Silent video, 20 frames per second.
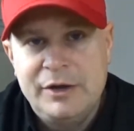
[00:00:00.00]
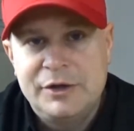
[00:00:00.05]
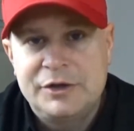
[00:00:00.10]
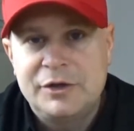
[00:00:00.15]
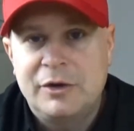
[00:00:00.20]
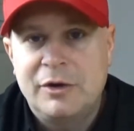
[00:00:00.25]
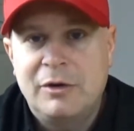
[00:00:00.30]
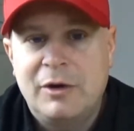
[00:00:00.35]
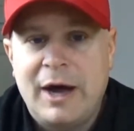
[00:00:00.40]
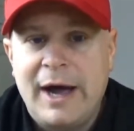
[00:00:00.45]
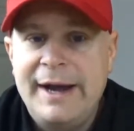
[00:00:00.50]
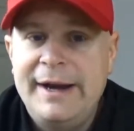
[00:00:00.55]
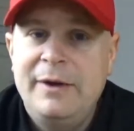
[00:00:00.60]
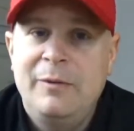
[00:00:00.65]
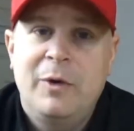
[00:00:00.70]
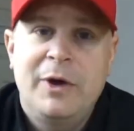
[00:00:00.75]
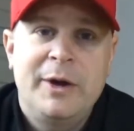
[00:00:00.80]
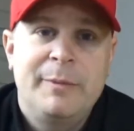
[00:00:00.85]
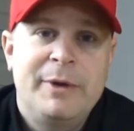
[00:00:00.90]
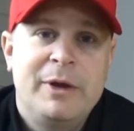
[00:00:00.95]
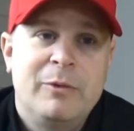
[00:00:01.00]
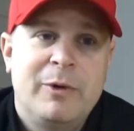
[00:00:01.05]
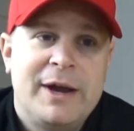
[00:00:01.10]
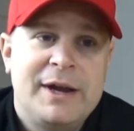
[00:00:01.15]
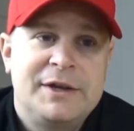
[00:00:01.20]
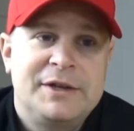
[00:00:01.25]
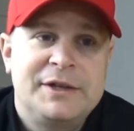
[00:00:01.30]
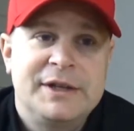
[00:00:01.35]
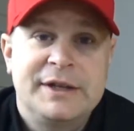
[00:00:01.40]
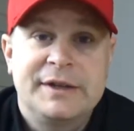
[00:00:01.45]
So I didn't want to be
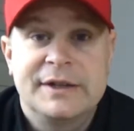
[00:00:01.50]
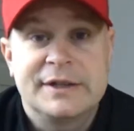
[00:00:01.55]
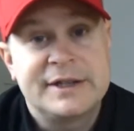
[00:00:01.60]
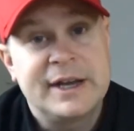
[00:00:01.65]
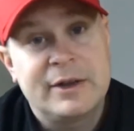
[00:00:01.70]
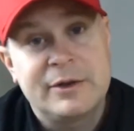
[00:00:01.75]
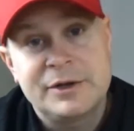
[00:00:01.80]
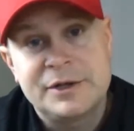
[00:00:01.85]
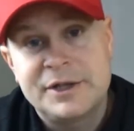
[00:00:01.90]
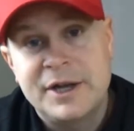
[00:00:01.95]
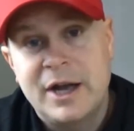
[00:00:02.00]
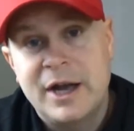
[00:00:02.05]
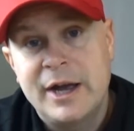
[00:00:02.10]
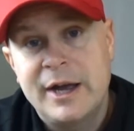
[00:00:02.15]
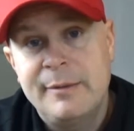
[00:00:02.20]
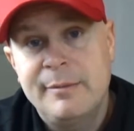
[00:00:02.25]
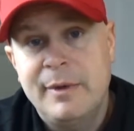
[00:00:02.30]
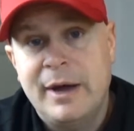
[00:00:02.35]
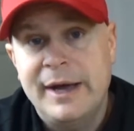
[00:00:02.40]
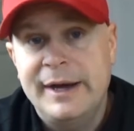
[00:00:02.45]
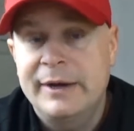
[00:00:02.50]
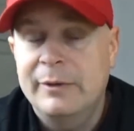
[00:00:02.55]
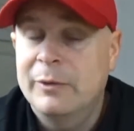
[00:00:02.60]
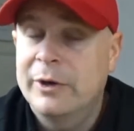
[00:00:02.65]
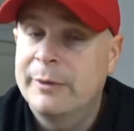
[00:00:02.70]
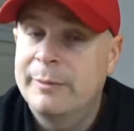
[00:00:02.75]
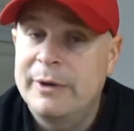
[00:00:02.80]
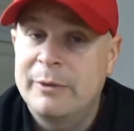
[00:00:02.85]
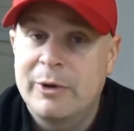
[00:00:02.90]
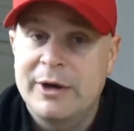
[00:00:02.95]
wasting the seller's time, I didn't
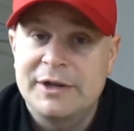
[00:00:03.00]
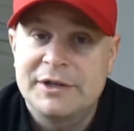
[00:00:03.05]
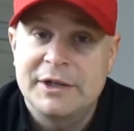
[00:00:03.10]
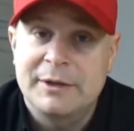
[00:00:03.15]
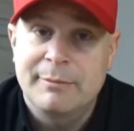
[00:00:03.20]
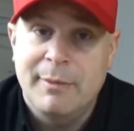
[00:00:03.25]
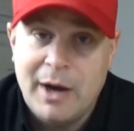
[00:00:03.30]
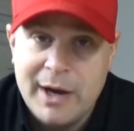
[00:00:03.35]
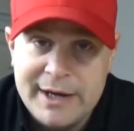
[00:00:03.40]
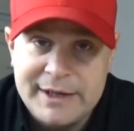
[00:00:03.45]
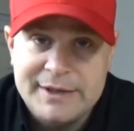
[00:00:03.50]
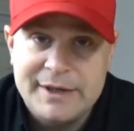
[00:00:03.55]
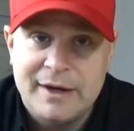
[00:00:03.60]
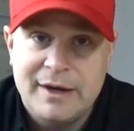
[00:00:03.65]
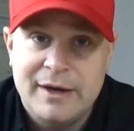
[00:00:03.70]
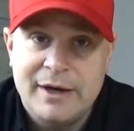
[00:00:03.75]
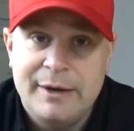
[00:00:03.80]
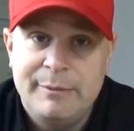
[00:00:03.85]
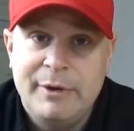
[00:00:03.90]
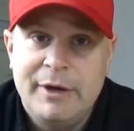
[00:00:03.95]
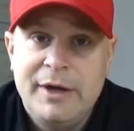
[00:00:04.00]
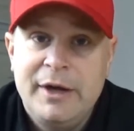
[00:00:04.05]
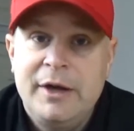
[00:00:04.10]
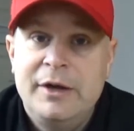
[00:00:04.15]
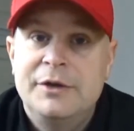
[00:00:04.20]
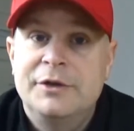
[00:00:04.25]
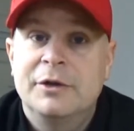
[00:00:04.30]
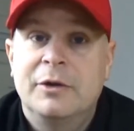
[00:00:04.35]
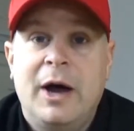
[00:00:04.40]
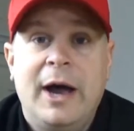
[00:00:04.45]
want to be wasting my time,
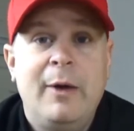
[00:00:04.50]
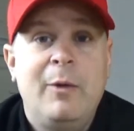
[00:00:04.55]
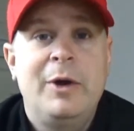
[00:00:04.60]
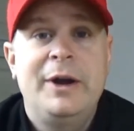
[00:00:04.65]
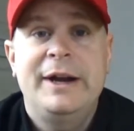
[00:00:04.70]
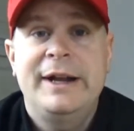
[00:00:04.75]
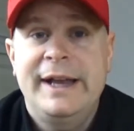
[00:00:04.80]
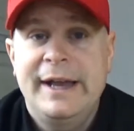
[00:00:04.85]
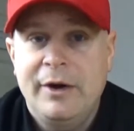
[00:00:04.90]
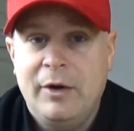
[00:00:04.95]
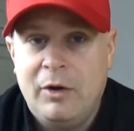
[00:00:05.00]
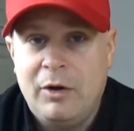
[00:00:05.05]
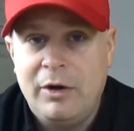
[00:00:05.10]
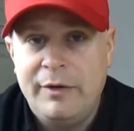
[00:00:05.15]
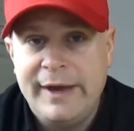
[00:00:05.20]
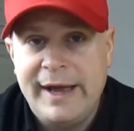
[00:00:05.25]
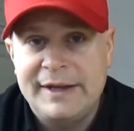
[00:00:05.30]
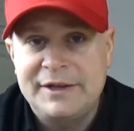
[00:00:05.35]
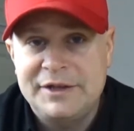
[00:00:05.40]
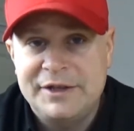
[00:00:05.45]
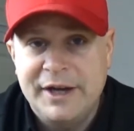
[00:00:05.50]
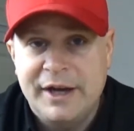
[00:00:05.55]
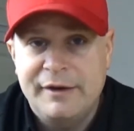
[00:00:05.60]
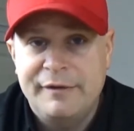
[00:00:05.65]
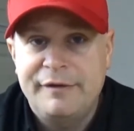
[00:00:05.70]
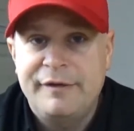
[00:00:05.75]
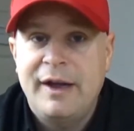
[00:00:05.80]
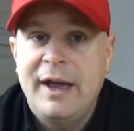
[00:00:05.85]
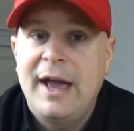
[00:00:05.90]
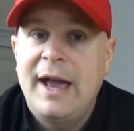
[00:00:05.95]
so I wanted to get all that
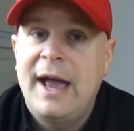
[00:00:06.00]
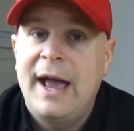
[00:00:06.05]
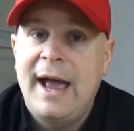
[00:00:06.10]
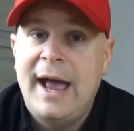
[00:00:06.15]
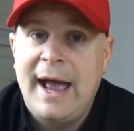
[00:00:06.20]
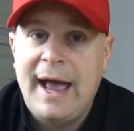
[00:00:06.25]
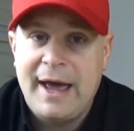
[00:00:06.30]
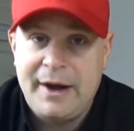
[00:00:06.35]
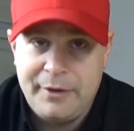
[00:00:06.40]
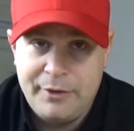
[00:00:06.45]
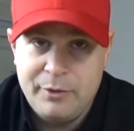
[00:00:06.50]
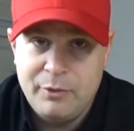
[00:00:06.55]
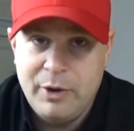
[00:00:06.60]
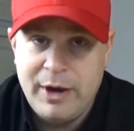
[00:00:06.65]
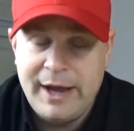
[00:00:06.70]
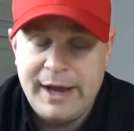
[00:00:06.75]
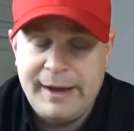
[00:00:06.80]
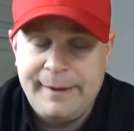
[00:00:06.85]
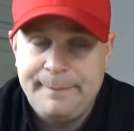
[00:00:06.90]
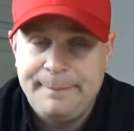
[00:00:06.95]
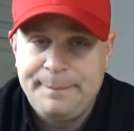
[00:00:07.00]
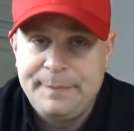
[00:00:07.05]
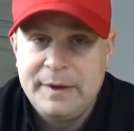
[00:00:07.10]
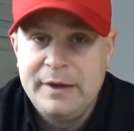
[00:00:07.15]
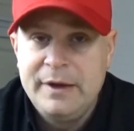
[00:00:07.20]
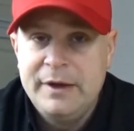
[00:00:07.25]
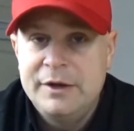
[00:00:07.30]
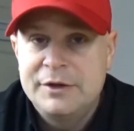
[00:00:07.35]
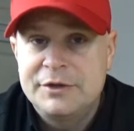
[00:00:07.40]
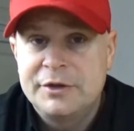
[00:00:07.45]
stuff out of the way.
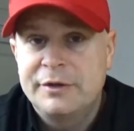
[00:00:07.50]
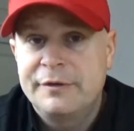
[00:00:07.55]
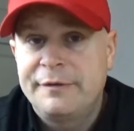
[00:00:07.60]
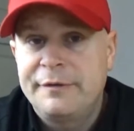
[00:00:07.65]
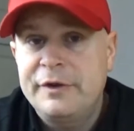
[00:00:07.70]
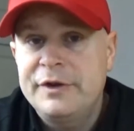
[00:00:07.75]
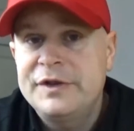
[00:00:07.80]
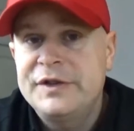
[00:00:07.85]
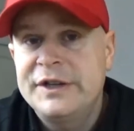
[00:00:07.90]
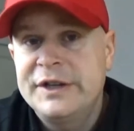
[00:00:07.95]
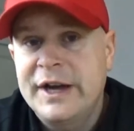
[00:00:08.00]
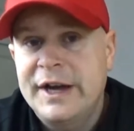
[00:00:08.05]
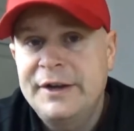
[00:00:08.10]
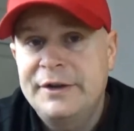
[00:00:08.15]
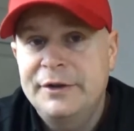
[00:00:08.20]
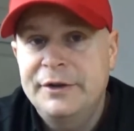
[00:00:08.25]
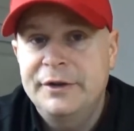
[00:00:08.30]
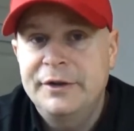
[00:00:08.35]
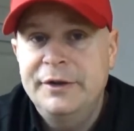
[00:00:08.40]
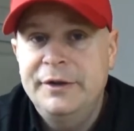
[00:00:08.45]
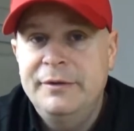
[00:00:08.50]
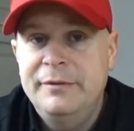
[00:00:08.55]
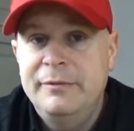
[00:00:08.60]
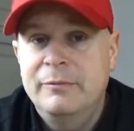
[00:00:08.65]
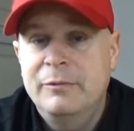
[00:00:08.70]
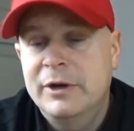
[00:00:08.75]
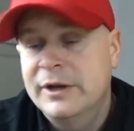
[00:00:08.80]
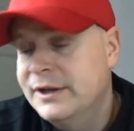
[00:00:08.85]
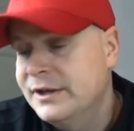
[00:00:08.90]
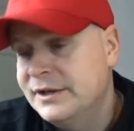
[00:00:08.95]
So the first thing I
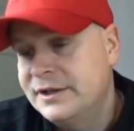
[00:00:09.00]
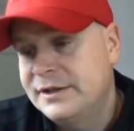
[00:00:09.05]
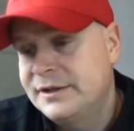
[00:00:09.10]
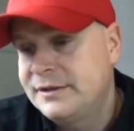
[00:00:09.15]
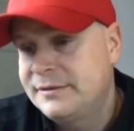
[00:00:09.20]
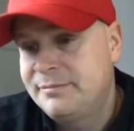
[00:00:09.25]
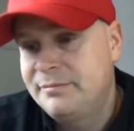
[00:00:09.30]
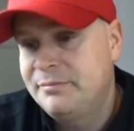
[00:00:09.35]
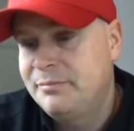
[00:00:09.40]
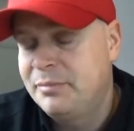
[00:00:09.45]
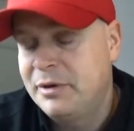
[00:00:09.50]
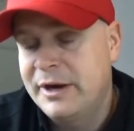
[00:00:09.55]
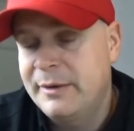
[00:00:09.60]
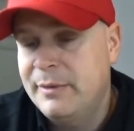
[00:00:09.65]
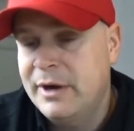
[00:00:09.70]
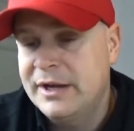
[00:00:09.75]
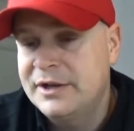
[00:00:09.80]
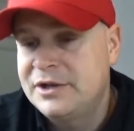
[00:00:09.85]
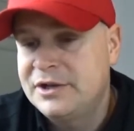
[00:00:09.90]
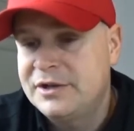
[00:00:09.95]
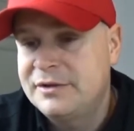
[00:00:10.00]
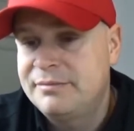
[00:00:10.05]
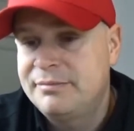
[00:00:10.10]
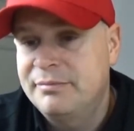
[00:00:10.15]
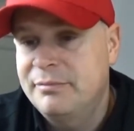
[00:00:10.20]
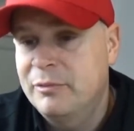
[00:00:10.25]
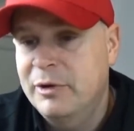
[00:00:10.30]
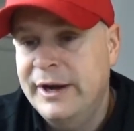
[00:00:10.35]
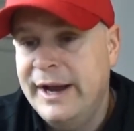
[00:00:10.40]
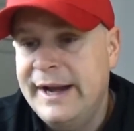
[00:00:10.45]
did was pretty much
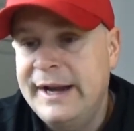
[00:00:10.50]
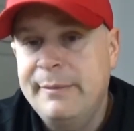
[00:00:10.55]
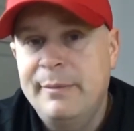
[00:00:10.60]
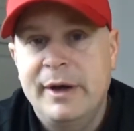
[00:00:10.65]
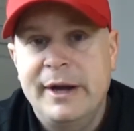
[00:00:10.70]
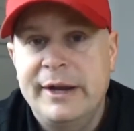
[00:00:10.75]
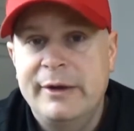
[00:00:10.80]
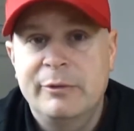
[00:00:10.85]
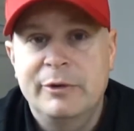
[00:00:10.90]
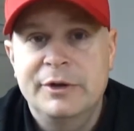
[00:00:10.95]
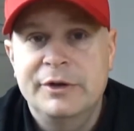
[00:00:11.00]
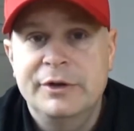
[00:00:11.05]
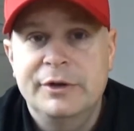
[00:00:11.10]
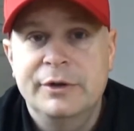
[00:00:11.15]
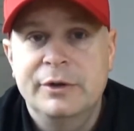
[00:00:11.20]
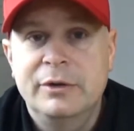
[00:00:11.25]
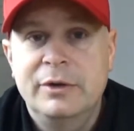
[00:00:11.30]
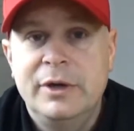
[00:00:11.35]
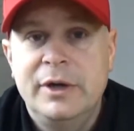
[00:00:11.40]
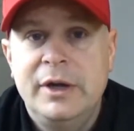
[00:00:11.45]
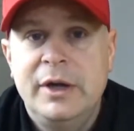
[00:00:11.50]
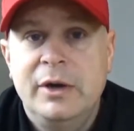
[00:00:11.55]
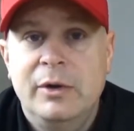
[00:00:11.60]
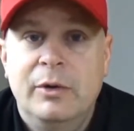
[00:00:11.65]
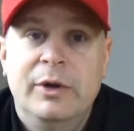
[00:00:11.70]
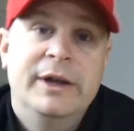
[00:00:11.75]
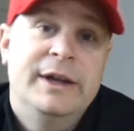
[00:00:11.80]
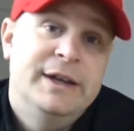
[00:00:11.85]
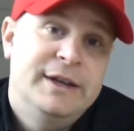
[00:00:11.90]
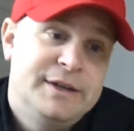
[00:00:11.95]
what anybody would do,
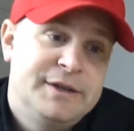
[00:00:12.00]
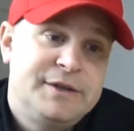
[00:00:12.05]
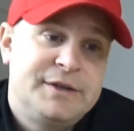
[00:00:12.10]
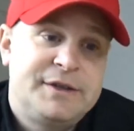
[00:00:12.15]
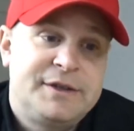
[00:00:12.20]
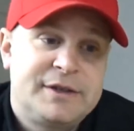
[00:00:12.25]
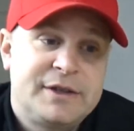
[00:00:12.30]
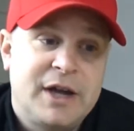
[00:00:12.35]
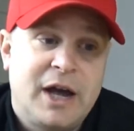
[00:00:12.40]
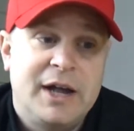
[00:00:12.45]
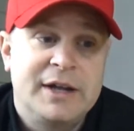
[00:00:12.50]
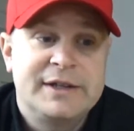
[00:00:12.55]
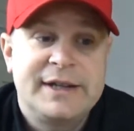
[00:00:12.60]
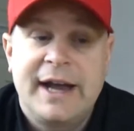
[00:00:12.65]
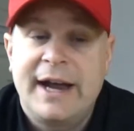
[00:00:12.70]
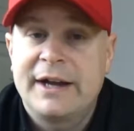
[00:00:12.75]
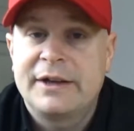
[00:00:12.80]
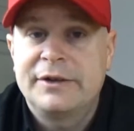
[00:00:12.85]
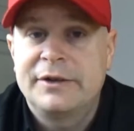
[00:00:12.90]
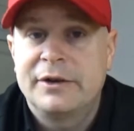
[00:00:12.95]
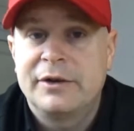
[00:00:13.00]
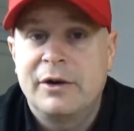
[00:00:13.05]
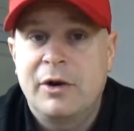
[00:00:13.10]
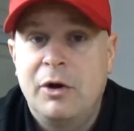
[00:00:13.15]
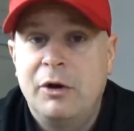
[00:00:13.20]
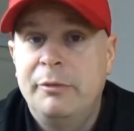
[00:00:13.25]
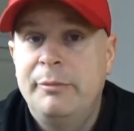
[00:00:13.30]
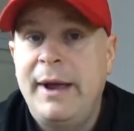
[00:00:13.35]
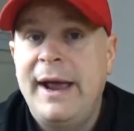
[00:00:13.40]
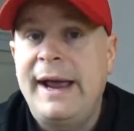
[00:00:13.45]
is contact their
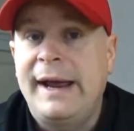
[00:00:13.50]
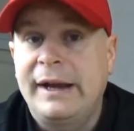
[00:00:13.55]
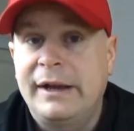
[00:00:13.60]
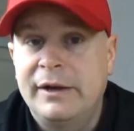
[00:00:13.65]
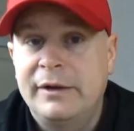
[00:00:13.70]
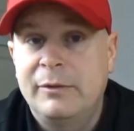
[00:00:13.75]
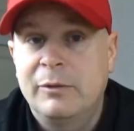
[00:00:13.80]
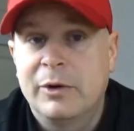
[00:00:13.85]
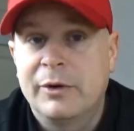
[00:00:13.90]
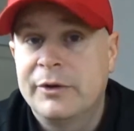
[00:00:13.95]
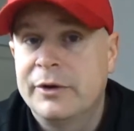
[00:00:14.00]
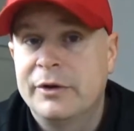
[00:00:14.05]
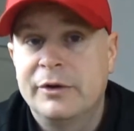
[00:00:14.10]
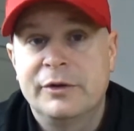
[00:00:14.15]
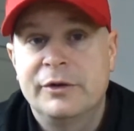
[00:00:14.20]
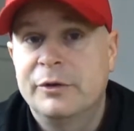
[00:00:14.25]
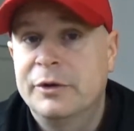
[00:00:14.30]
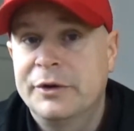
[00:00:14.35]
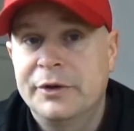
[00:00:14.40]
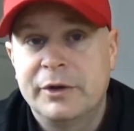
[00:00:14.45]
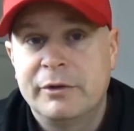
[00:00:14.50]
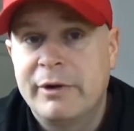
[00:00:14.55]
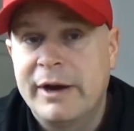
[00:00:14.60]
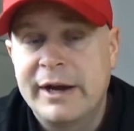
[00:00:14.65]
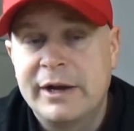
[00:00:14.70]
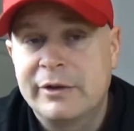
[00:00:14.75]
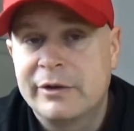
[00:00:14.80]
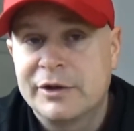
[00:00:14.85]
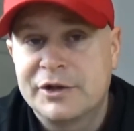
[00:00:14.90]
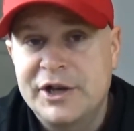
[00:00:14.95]
own bank where they're doing their
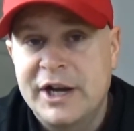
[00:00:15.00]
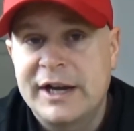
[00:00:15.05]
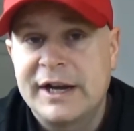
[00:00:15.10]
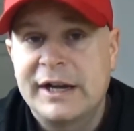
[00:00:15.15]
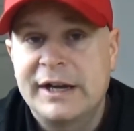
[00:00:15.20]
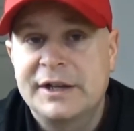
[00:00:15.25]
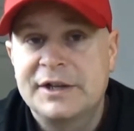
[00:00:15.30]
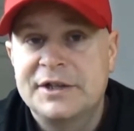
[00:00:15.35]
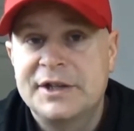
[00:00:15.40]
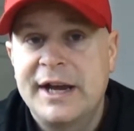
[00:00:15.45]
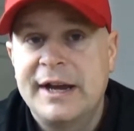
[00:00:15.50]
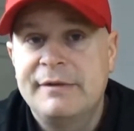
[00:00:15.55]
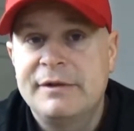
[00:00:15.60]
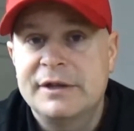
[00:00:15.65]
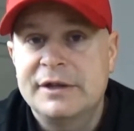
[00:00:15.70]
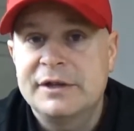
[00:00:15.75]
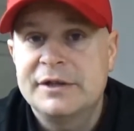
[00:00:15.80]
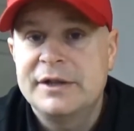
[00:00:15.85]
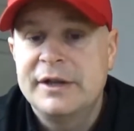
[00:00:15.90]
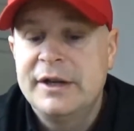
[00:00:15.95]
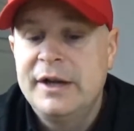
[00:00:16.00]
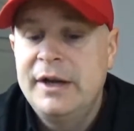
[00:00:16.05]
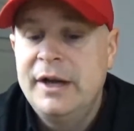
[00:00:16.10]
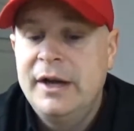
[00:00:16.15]
regular checking and savings.